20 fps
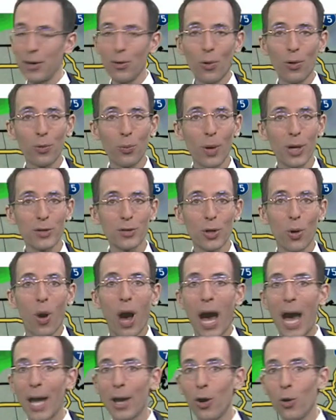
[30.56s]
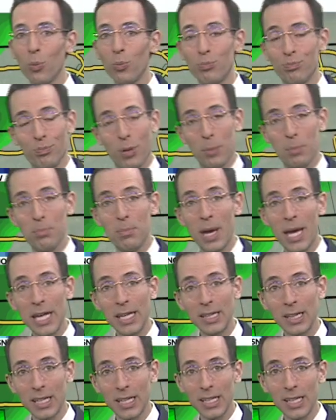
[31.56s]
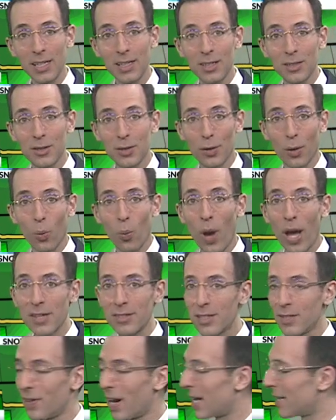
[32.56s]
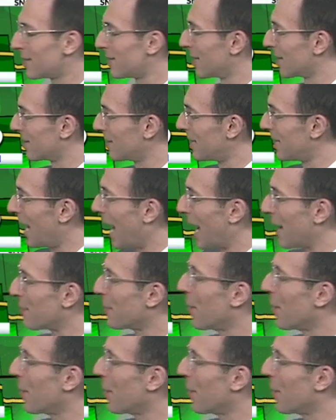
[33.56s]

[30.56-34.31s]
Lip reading: northwest Ohio, but mainly to the west of I-69.